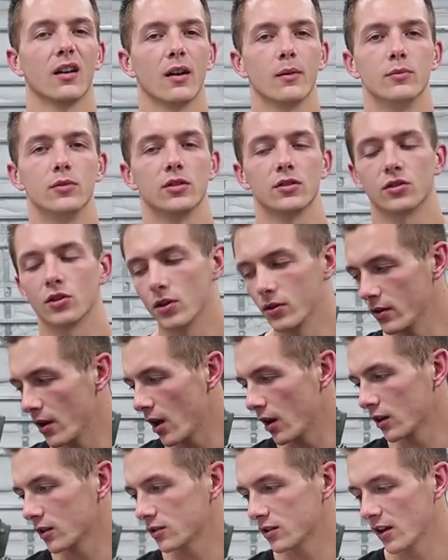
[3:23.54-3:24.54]
I'm just so
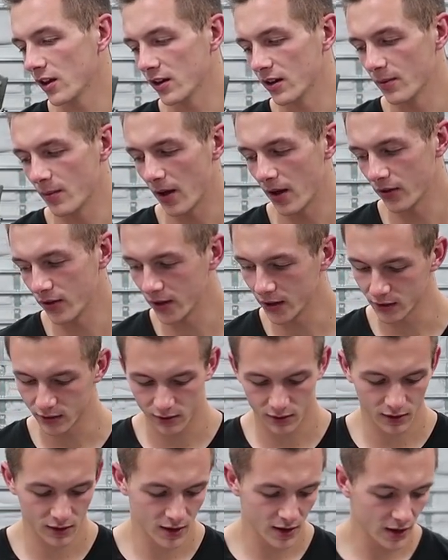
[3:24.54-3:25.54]
not excited about
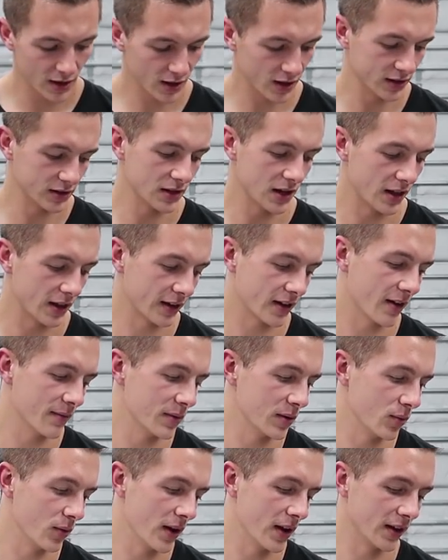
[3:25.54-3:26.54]
this. It's not like I've
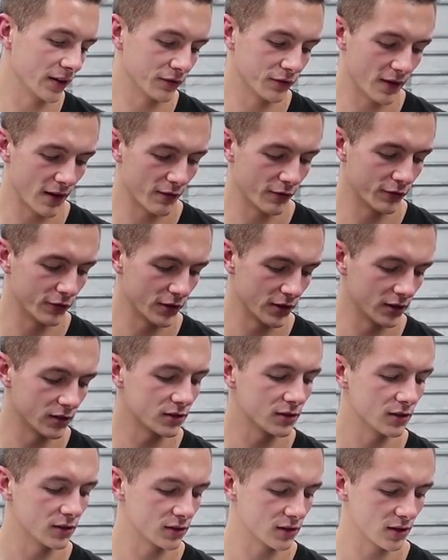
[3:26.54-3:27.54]
been waiting forever for
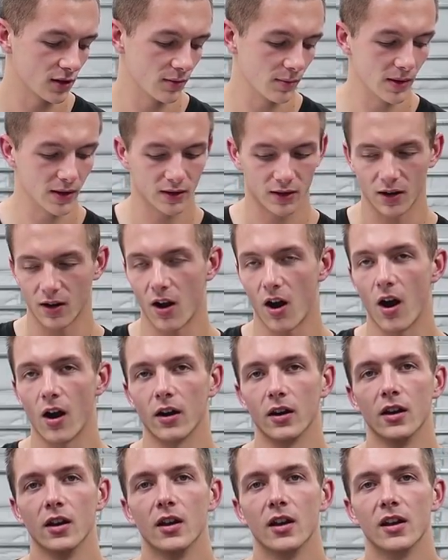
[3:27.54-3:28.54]
this and it's gonna make the
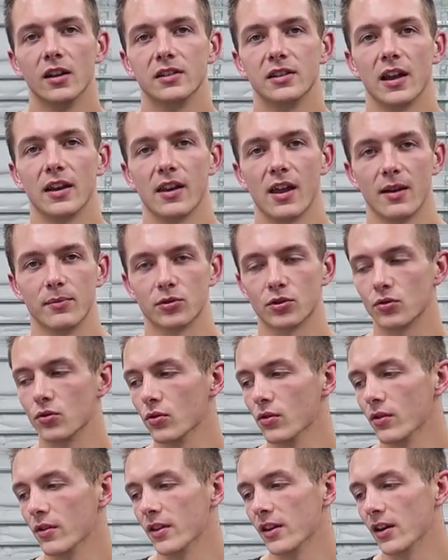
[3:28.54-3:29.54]
car 10 times
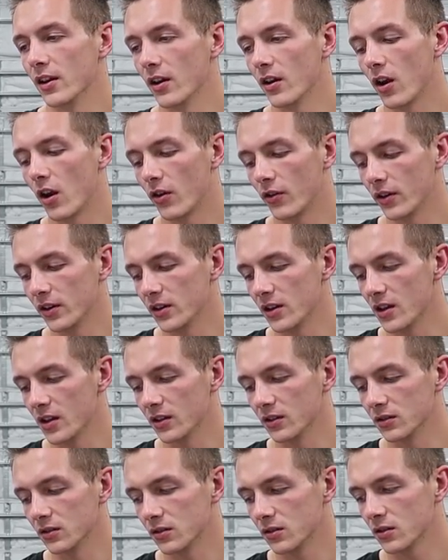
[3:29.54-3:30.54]
cooler than it already
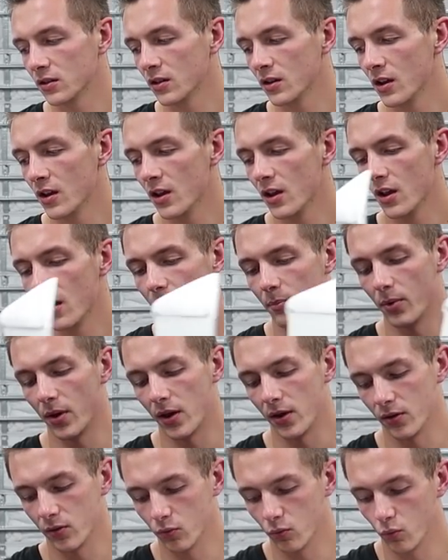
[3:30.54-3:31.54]
is.
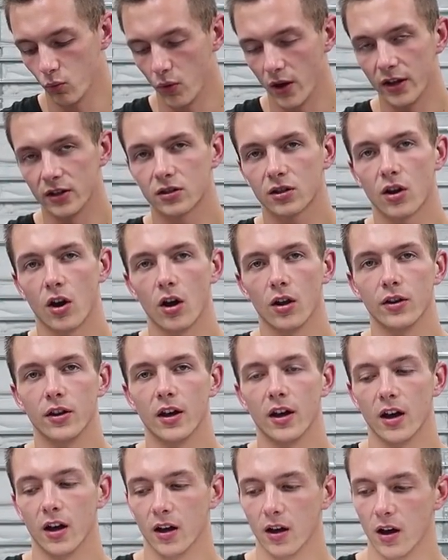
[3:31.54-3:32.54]
But it's called
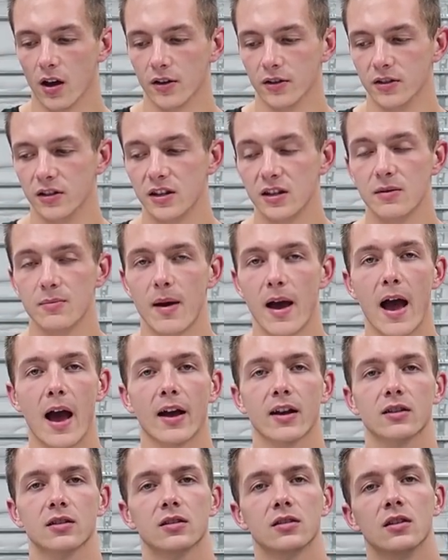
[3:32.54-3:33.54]
a
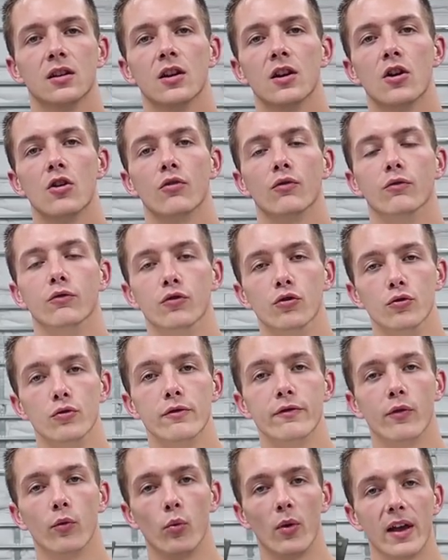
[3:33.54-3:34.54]
D-Max
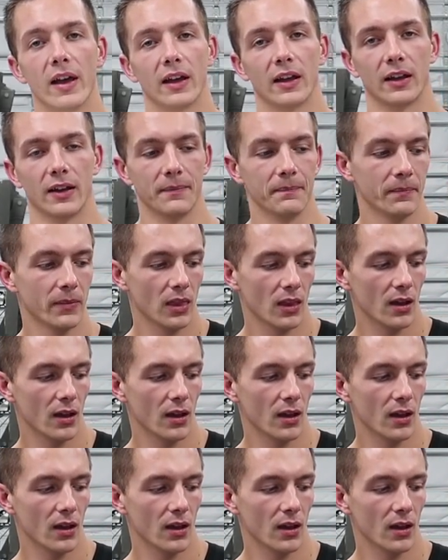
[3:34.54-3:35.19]
roof wing.